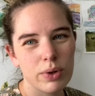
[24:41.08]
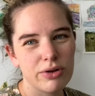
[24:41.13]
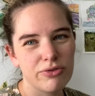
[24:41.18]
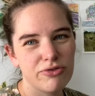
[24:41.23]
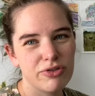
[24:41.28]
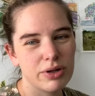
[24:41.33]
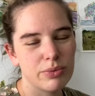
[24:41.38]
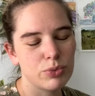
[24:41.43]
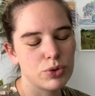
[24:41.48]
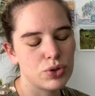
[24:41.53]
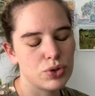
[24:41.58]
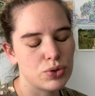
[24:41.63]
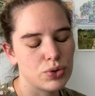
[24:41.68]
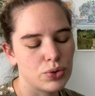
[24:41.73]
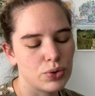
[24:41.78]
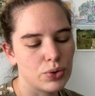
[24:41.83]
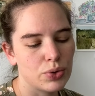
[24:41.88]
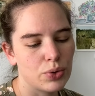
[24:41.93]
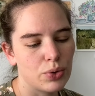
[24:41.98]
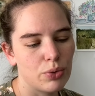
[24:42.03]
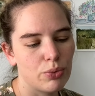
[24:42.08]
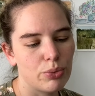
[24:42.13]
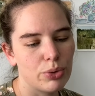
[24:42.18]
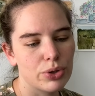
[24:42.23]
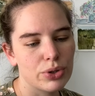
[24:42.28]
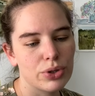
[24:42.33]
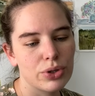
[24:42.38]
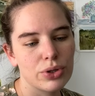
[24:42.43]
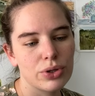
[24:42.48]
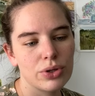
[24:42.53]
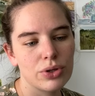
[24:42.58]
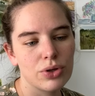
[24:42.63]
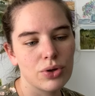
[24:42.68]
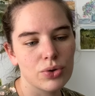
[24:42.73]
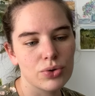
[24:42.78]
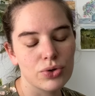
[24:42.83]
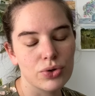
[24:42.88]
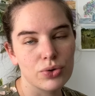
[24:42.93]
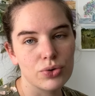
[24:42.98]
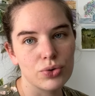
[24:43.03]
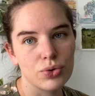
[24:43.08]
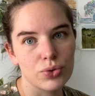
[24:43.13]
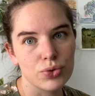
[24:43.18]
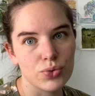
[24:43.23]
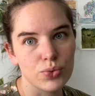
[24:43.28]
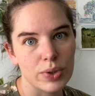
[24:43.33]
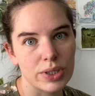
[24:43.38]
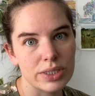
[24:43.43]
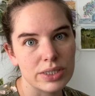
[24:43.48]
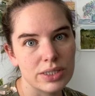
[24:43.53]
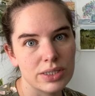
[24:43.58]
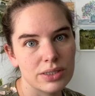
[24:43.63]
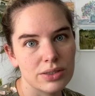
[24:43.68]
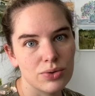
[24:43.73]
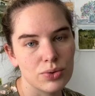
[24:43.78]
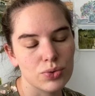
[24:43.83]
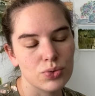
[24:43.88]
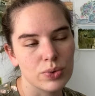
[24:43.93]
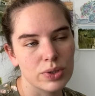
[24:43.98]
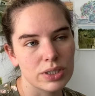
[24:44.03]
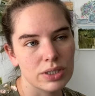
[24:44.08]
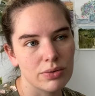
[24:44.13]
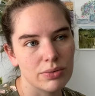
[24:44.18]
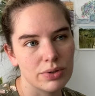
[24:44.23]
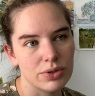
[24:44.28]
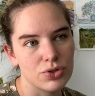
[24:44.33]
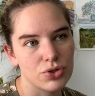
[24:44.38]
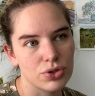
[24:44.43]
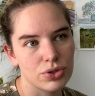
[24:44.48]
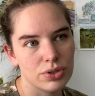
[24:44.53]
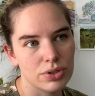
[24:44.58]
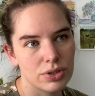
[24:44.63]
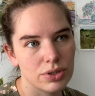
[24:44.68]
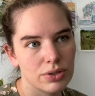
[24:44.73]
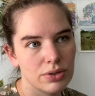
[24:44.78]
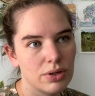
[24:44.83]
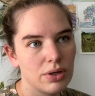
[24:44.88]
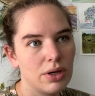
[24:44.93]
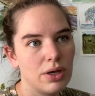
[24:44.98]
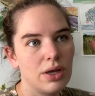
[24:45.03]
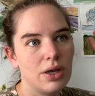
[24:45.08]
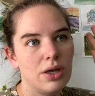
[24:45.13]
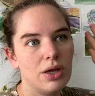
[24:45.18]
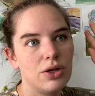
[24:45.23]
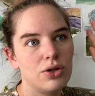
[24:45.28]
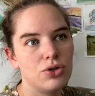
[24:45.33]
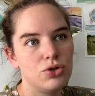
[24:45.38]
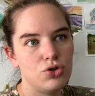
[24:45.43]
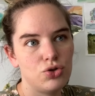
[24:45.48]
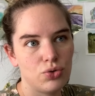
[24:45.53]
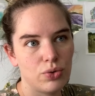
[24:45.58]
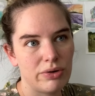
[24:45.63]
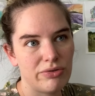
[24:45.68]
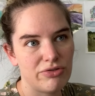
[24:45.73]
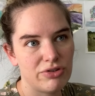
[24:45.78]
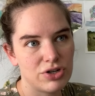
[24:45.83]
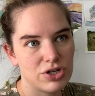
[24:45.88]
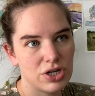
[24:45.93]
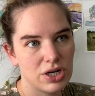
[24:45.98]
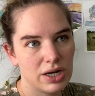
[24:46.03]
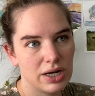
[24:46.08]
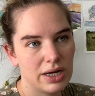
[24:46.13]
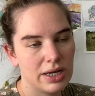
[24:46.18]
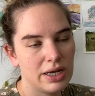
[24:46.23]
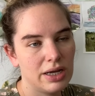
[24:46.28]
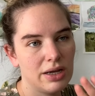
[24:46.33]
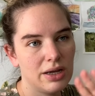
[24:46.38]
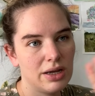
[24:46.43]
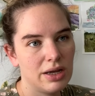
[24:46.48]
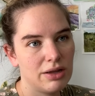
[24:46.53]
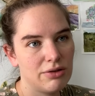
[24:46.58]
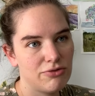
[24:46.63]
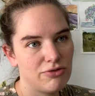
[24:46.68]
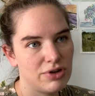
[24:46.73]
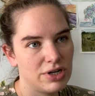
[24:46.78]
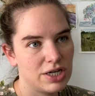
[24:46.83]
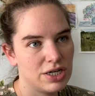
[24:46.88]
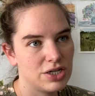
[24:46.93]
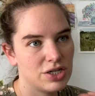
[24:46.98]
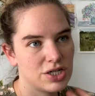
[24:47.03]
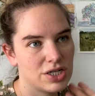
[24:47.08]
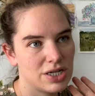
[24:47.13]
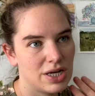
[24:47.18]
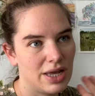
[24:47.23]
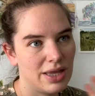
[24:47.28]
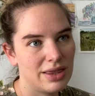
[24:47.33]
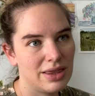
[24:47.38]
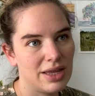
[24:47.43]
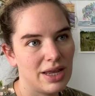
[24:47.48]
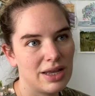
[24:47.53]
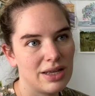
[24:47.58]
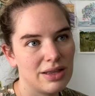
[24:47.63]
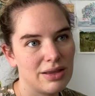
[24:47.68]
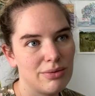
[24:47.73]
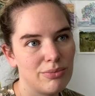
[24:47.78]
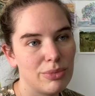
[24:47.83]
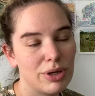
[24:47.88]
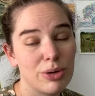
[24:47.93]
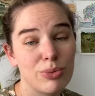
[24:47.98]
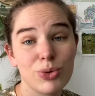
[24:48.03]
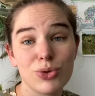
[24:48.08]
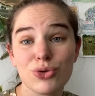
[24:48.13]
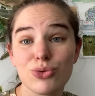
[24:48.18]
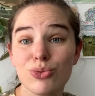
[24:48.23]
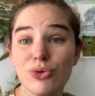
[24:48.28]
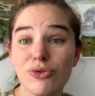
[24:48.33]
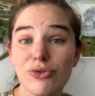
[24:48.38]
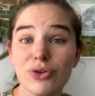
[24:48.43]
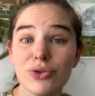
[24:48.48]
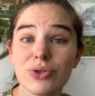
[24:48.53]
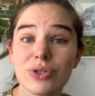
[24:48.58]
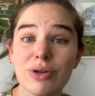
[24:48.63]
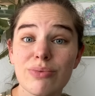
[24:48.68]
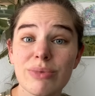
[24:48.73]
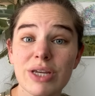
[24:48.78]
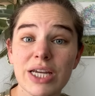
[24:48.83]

film a tutorial, but not on those ones. Those ones I will just do efficiently and finish and then be able to move on to something